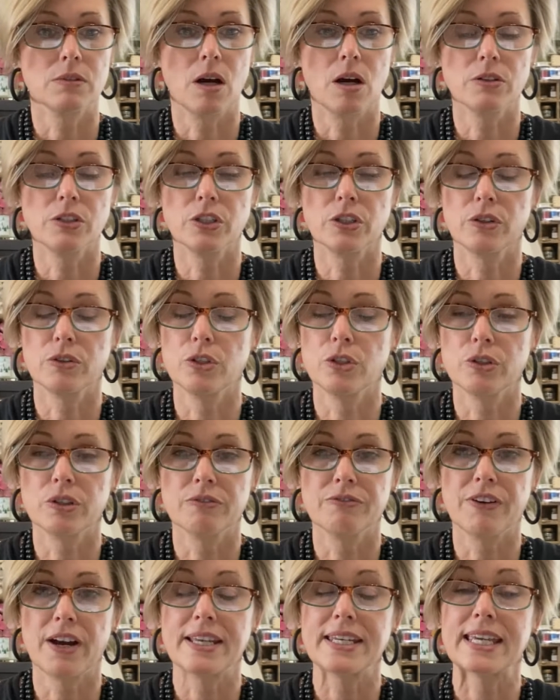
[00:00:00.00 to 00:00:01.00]
you can
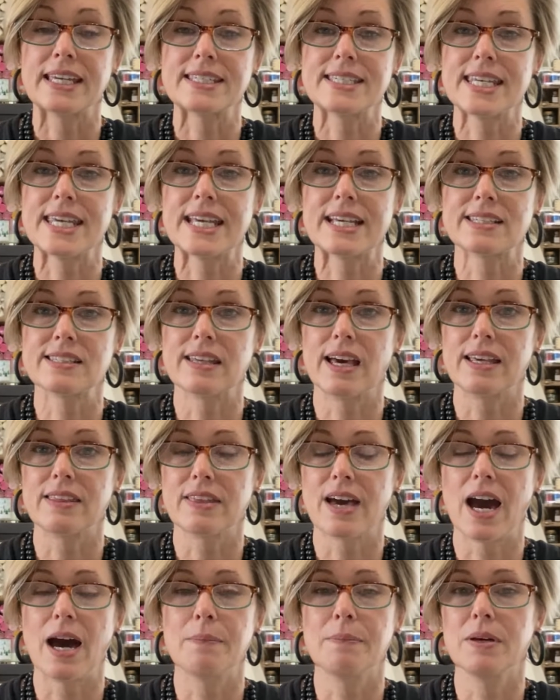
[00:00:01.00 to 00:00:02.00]
find antiques like
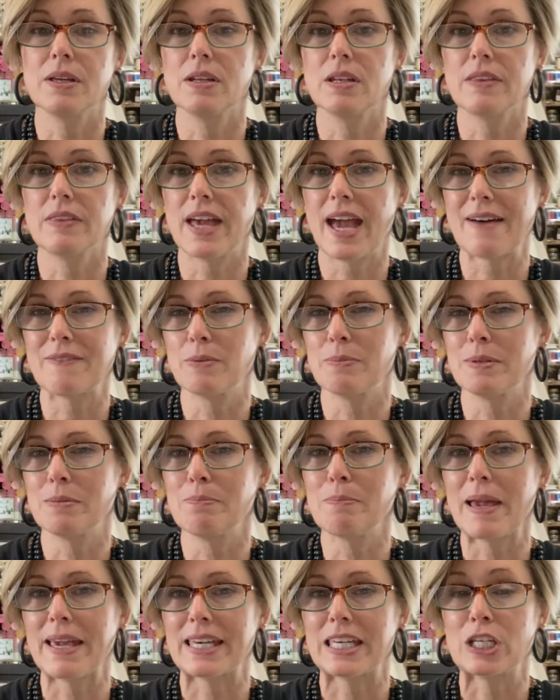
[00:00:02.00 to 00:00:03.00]
that, but they haven't been
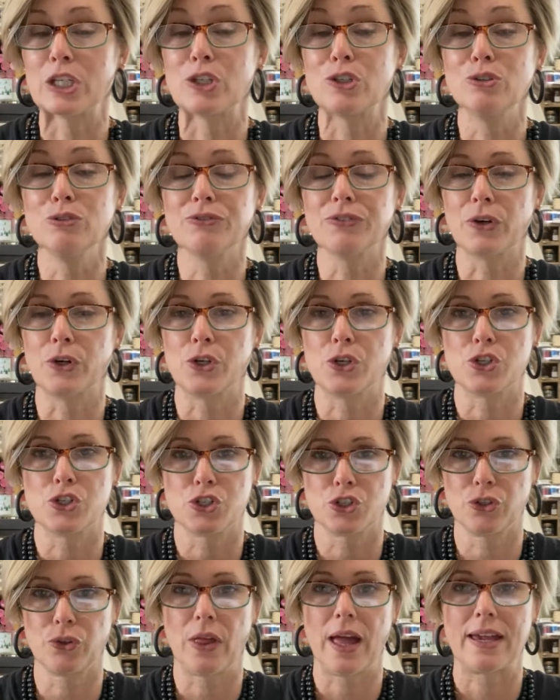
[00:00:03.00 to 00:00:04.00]
making new
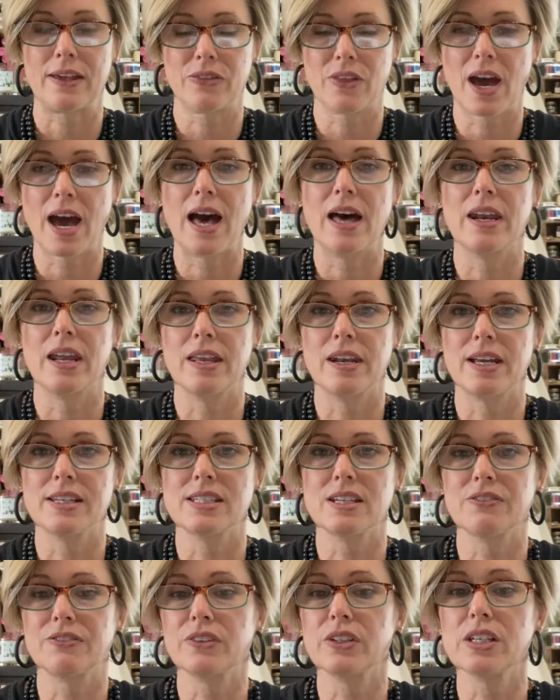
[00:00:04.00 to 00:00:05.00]
furniture like that. And I
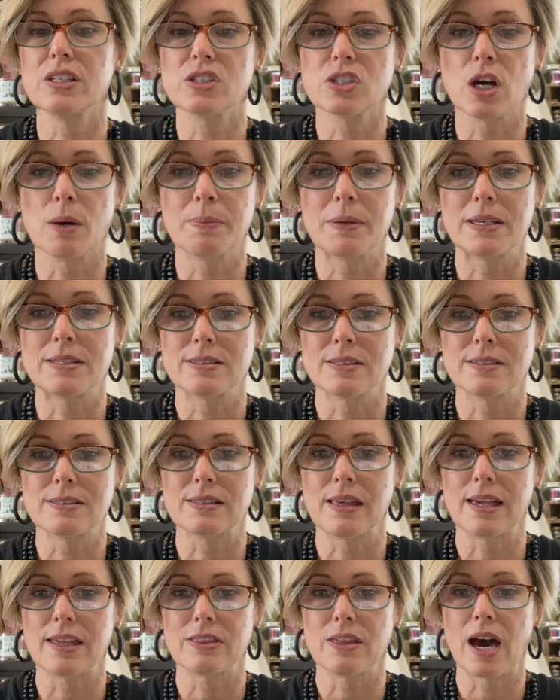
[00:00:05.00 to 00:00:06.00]
definitely saw pieces
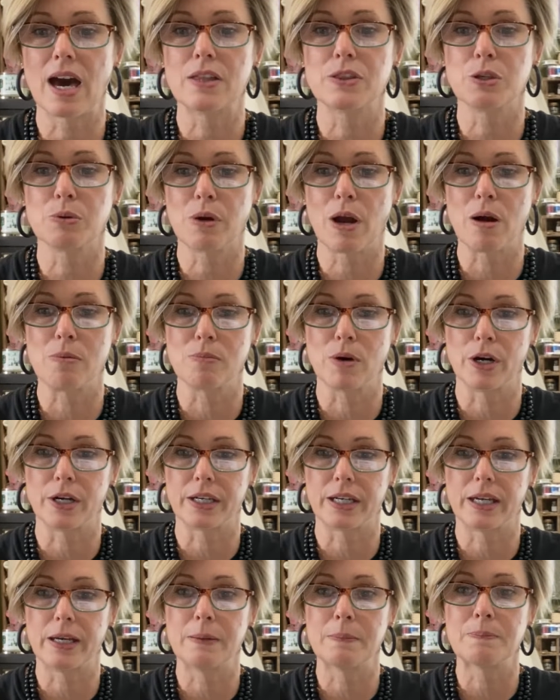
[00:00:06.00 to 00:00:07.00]
like that throughout
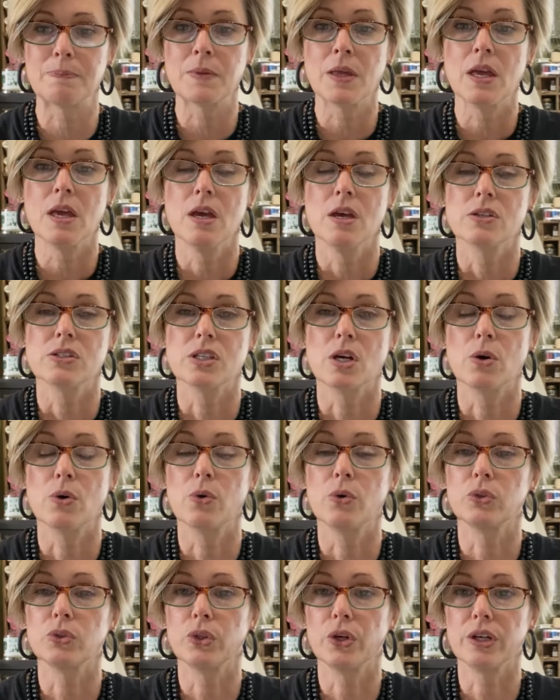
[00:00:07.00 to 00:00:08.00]
Market.
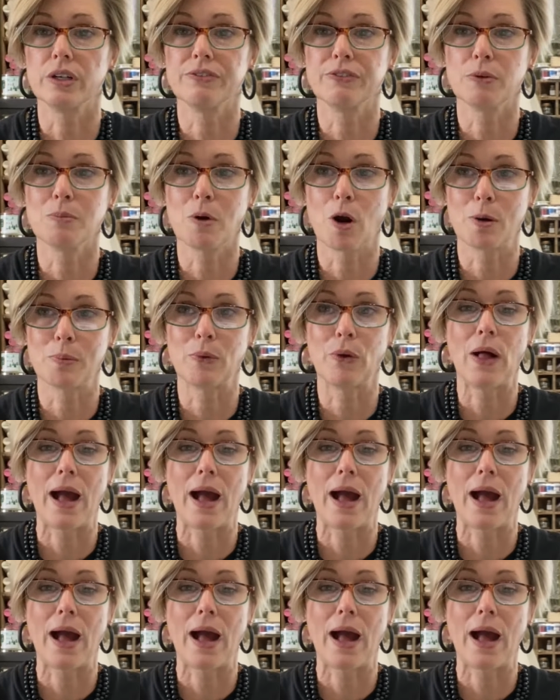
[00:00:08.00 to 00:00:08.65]
So look for marble